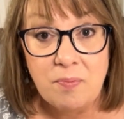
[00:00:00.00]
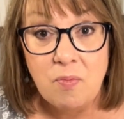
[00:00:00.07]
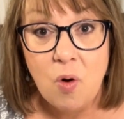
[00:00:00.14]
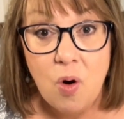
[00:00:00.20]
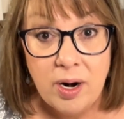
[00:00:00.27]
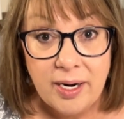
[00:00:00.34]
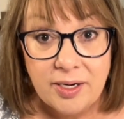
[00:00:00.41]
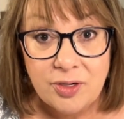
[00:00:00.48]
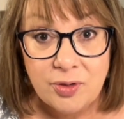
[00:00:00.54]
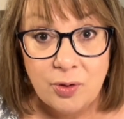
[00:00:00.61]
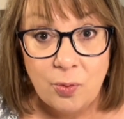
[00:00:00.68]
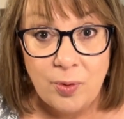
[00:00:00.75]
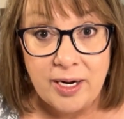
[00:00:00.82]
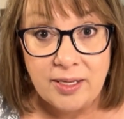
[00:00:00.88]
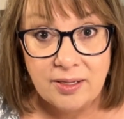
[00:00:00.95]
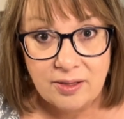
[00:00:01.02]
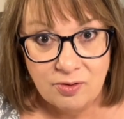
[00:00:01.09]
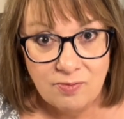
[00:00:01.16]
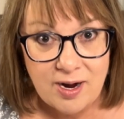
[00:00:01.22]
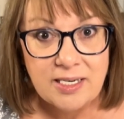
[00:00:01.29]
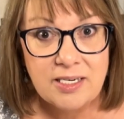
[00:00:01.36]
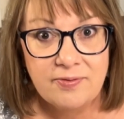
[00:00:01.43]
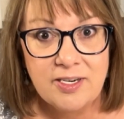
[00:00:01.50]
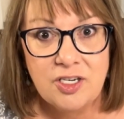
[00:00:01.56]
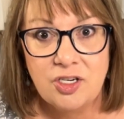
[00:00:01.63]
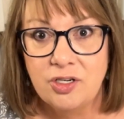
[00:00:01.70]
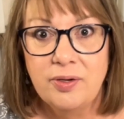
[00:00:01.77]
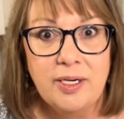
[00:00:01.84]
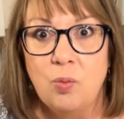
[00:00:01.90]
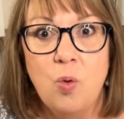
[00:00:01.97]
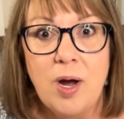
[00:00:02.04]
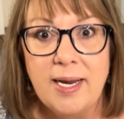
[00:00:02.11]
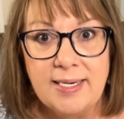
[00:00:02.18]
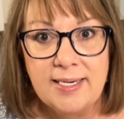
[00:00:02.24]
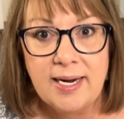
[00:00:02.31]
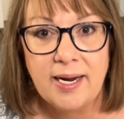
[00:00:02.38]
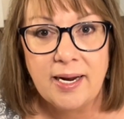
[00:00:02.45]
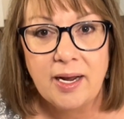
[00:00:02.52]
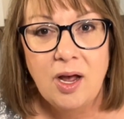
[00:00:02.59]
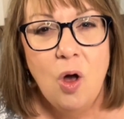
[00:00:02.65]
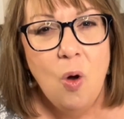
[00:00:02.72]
more into a week than the rest of us do in one day.